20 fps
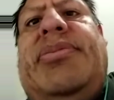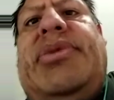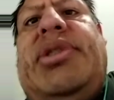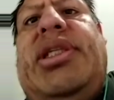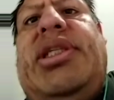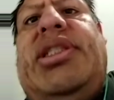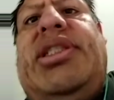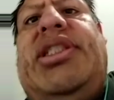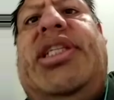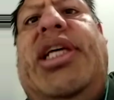
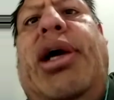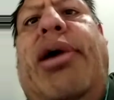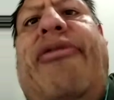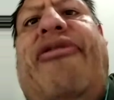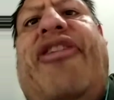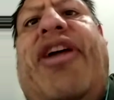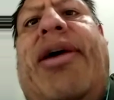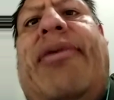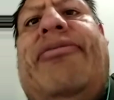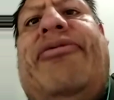steal
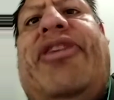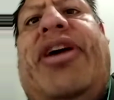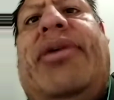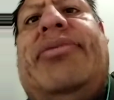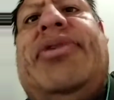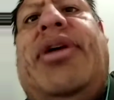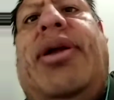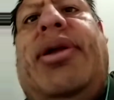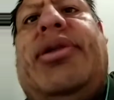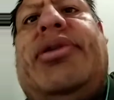
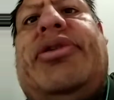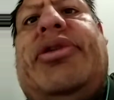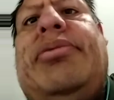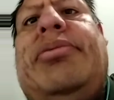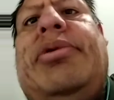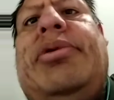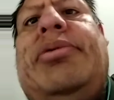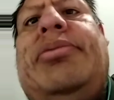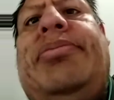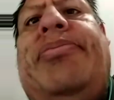$5 from
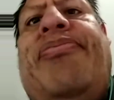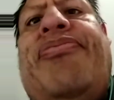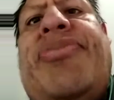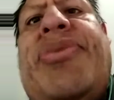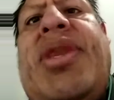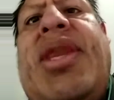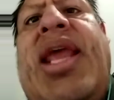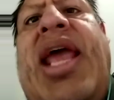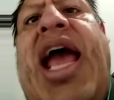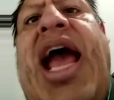him,
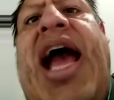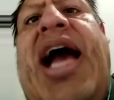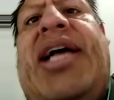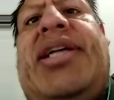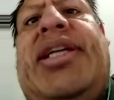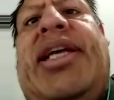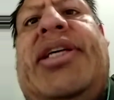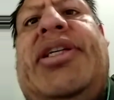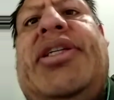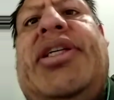
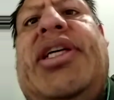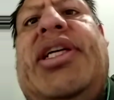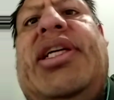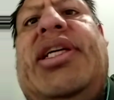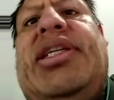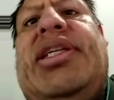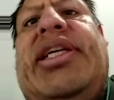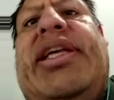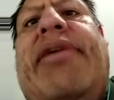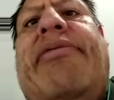act like you're going
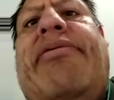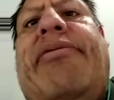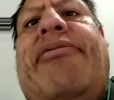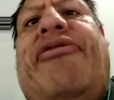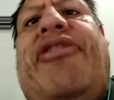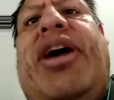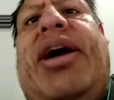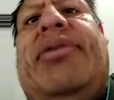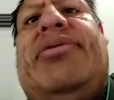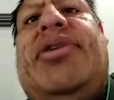to give him
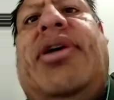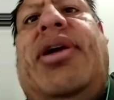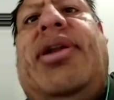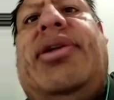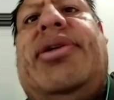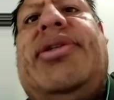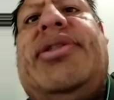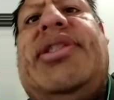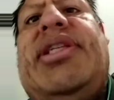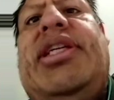
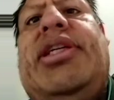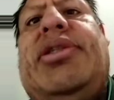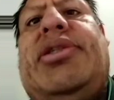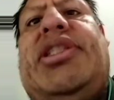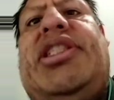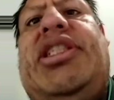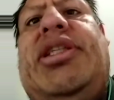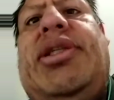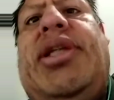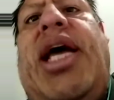$5. He'll
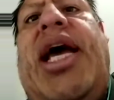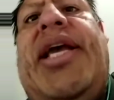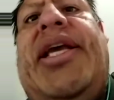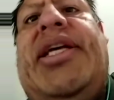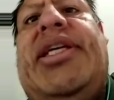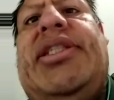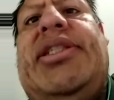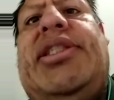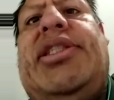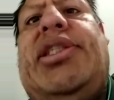still like
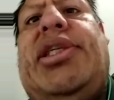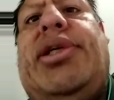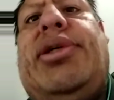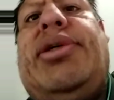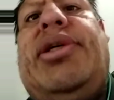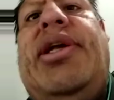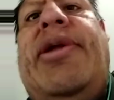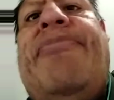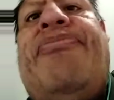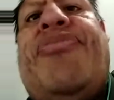it.
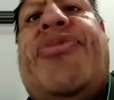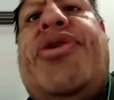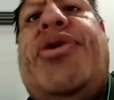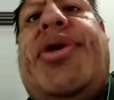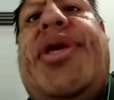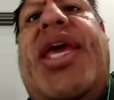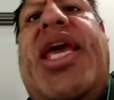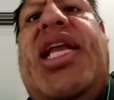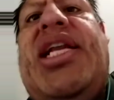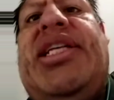So you
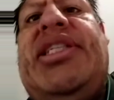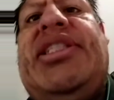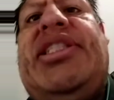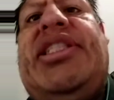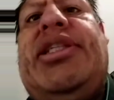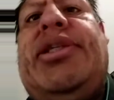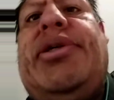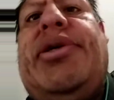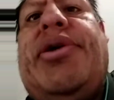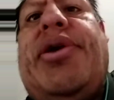can't
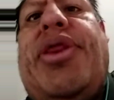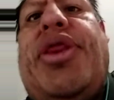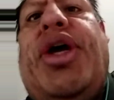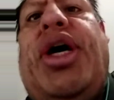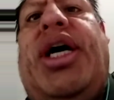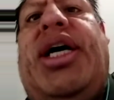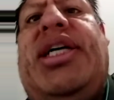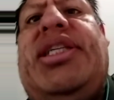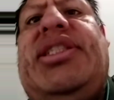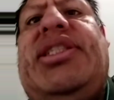conceal your
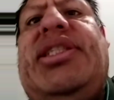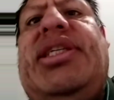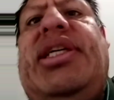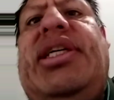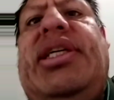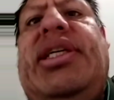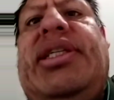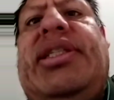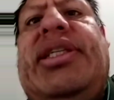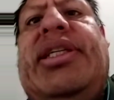thoughts.
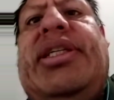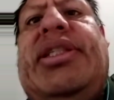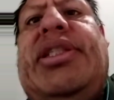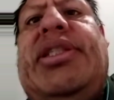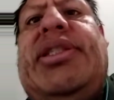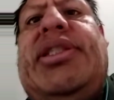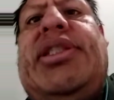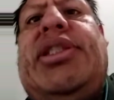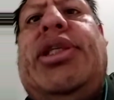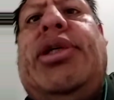Let's
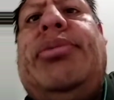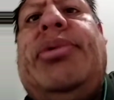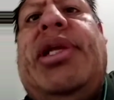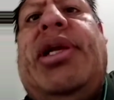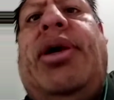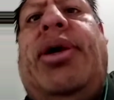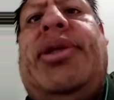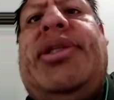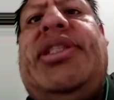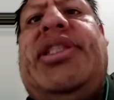assume that
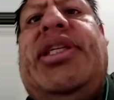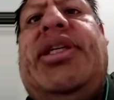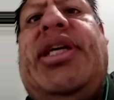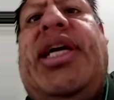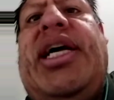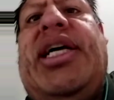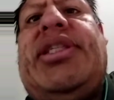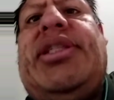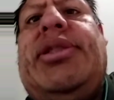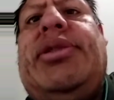all these
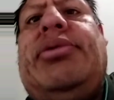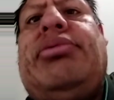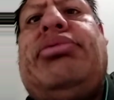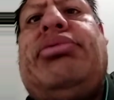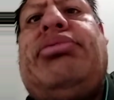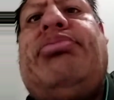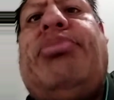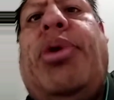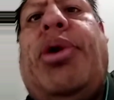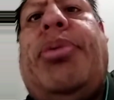interactions,
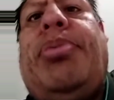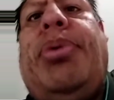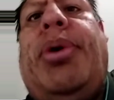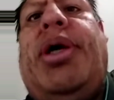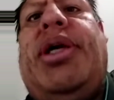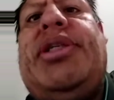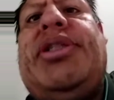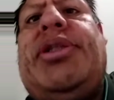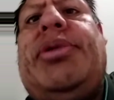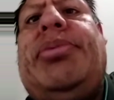both
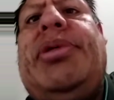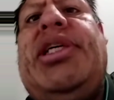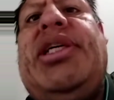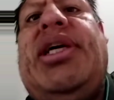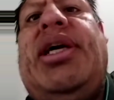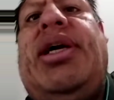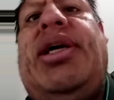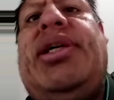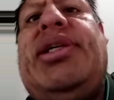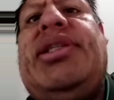parties are being
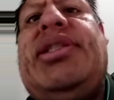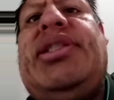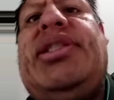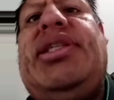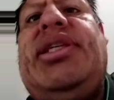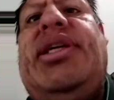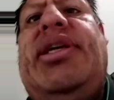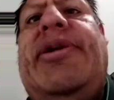honest.